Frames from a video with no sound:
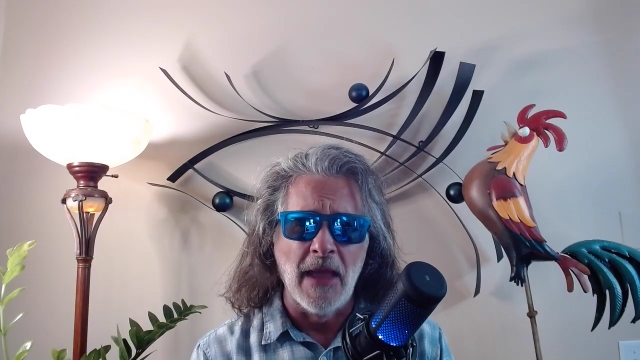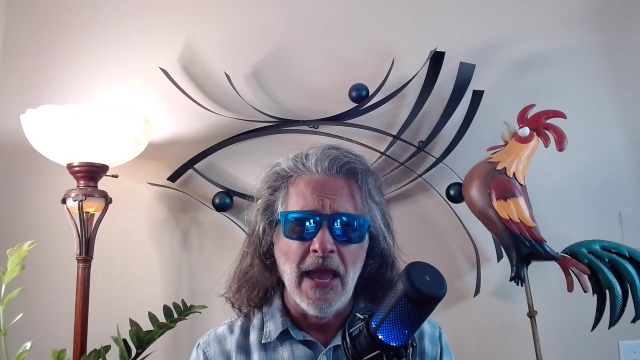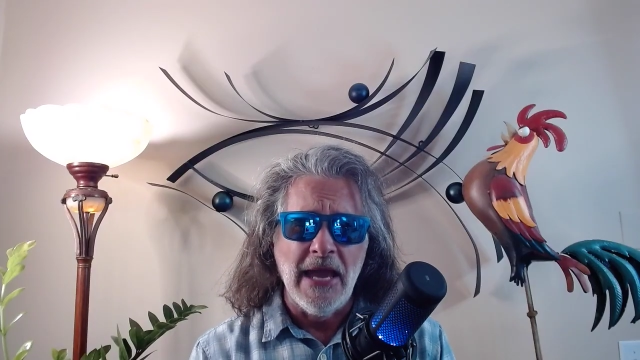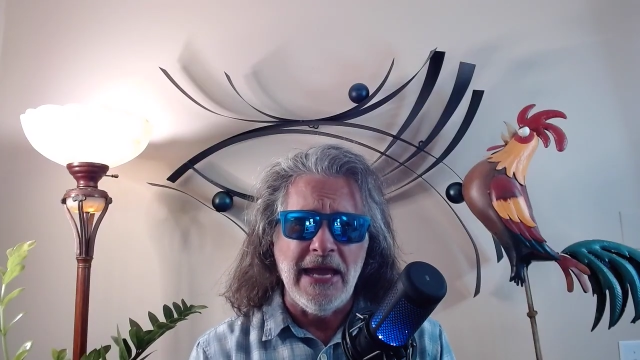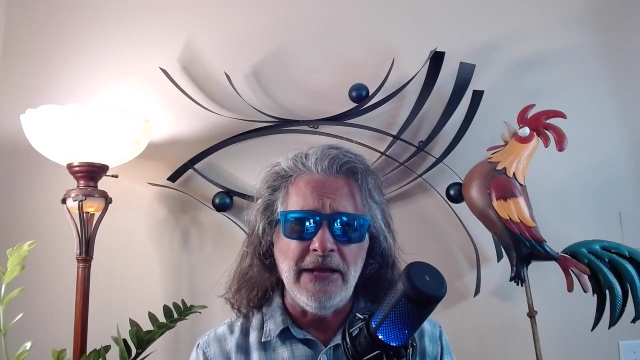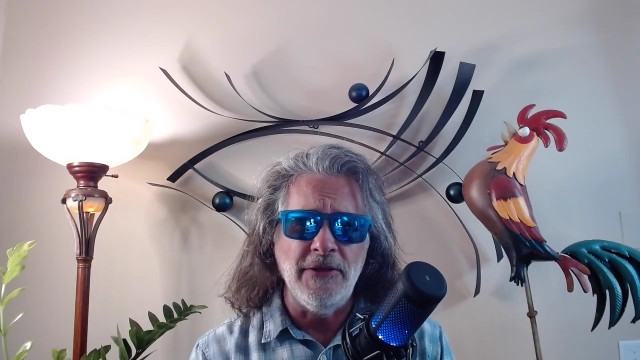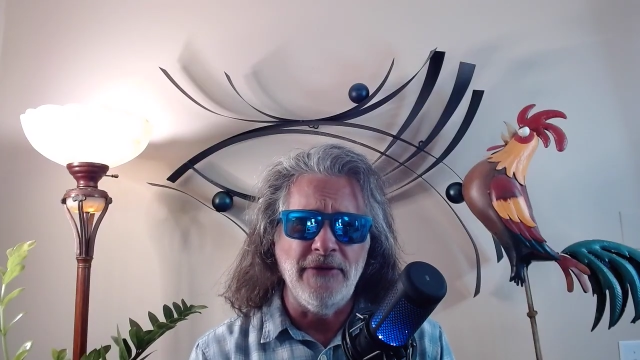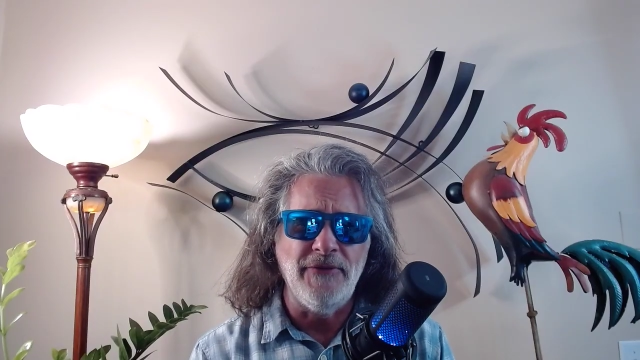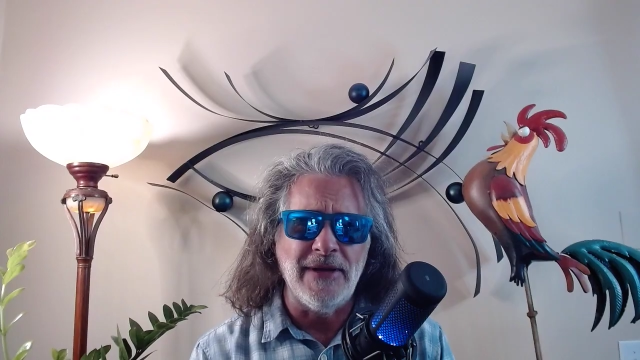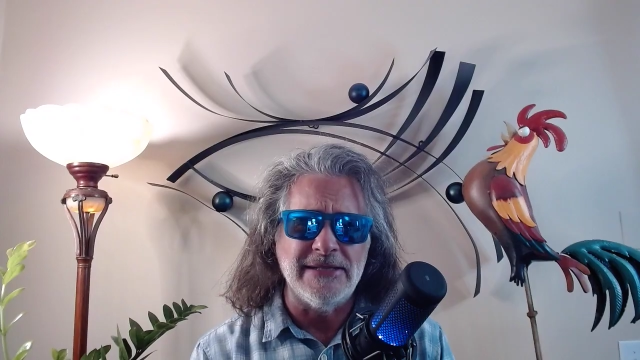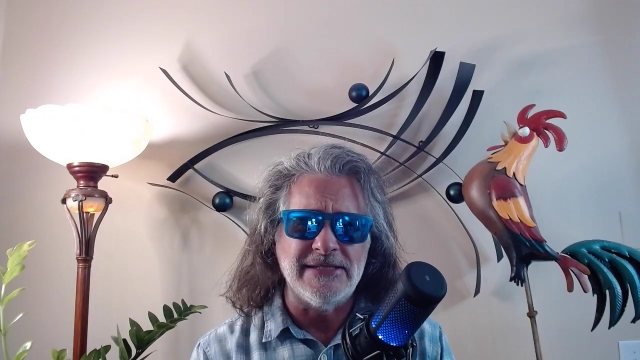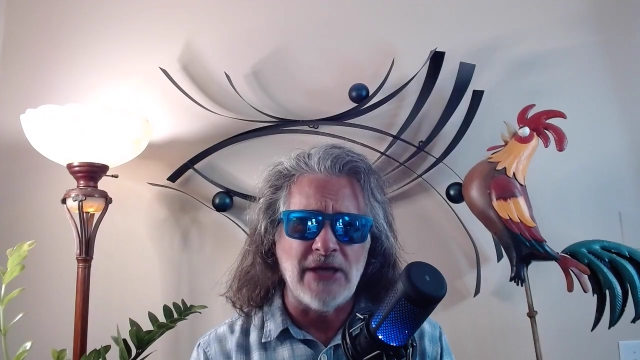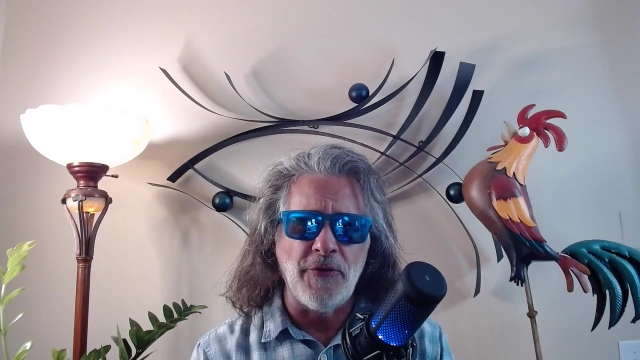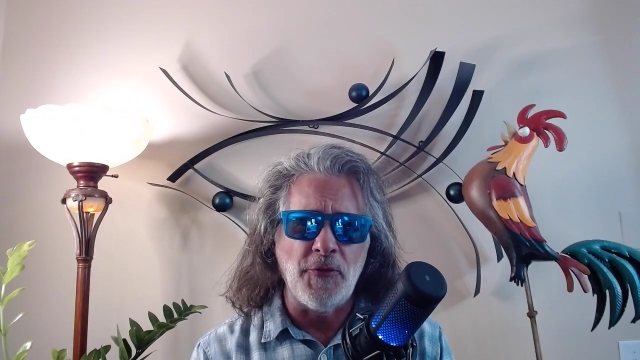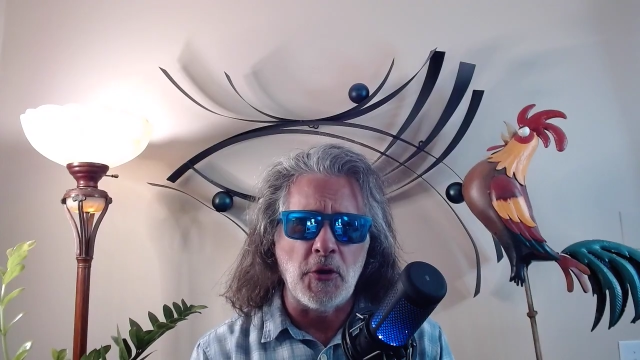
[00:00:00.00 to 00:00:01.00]
He lived on
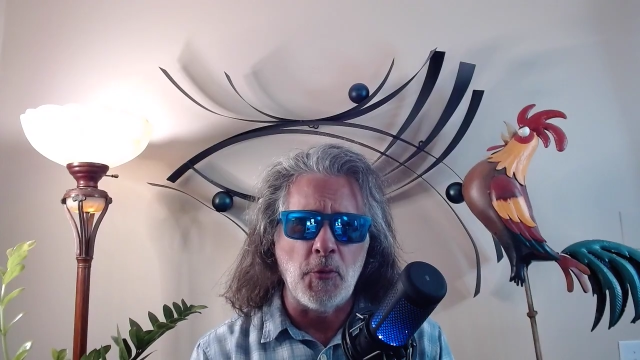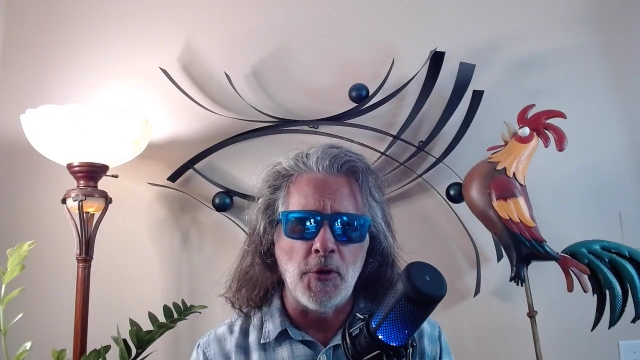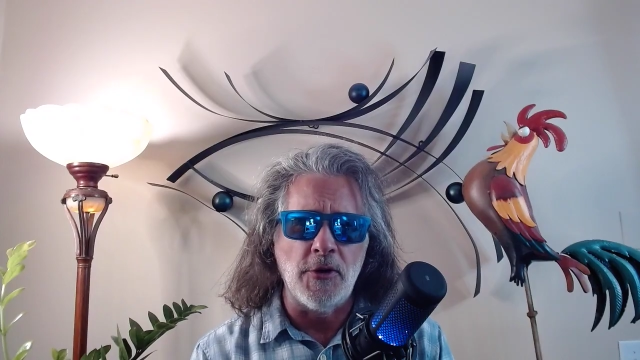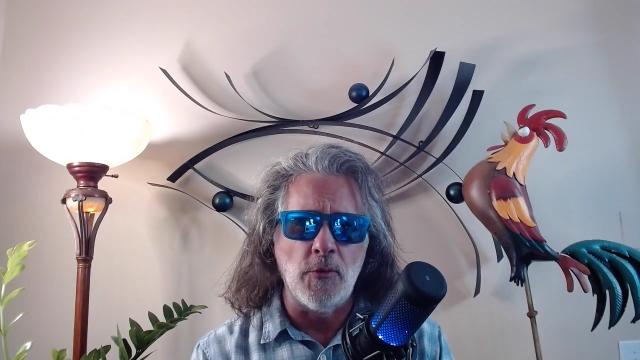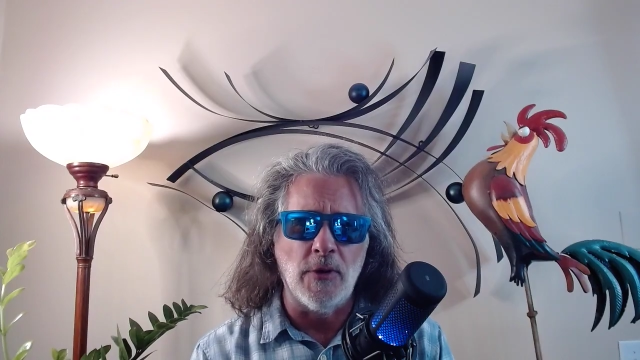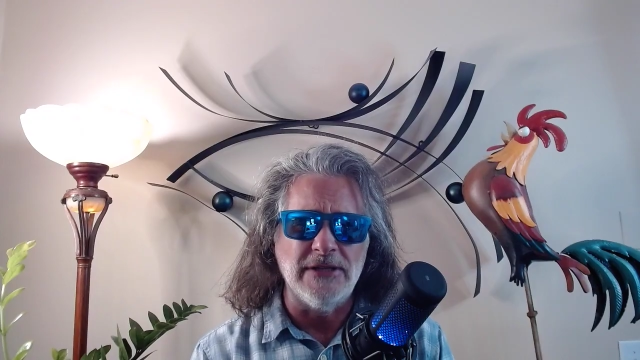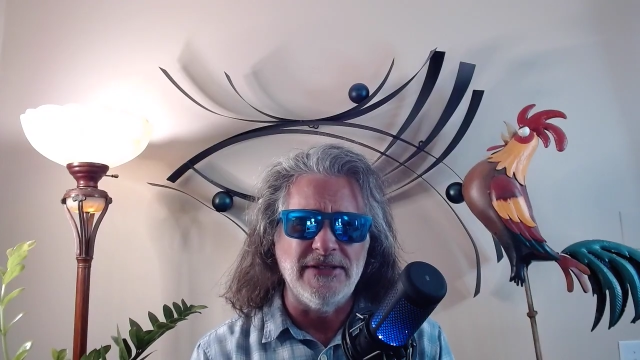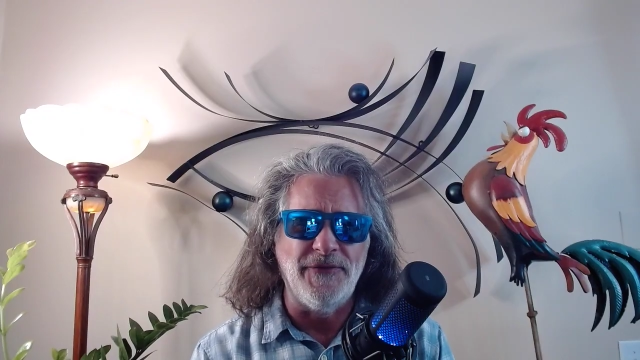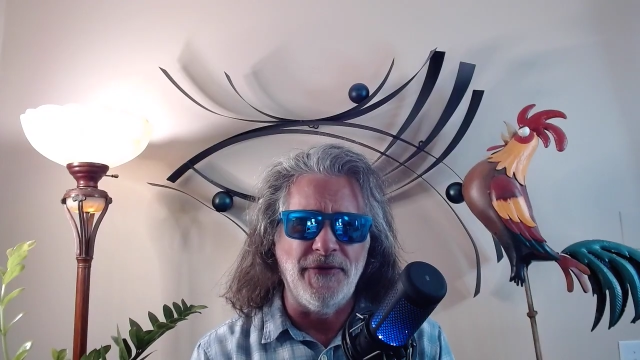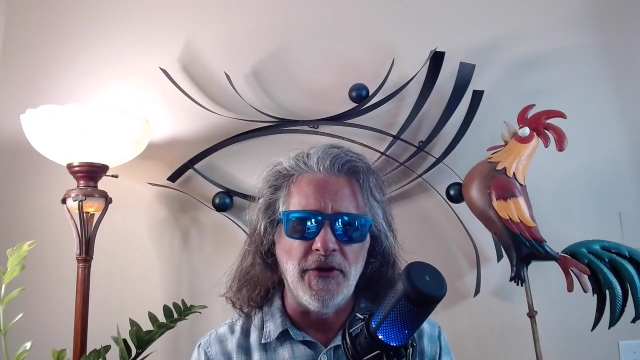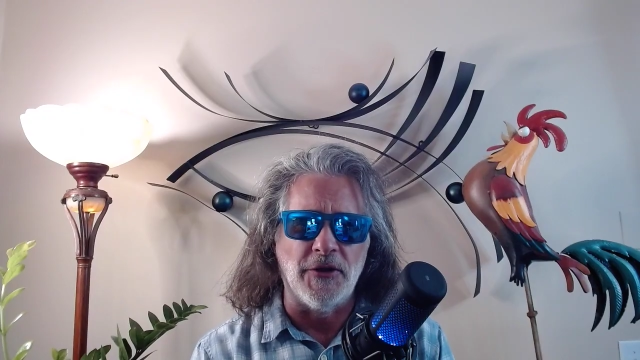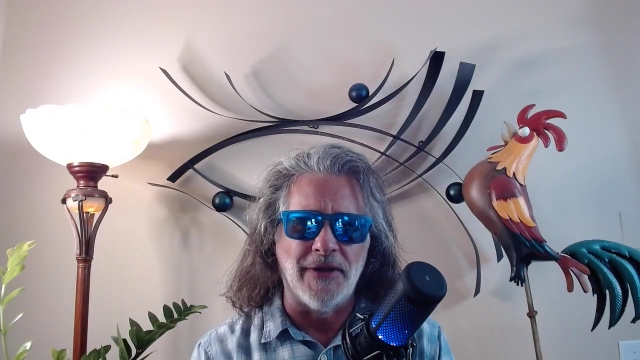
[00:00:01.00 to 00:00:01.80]
Southwick Road in Westfield,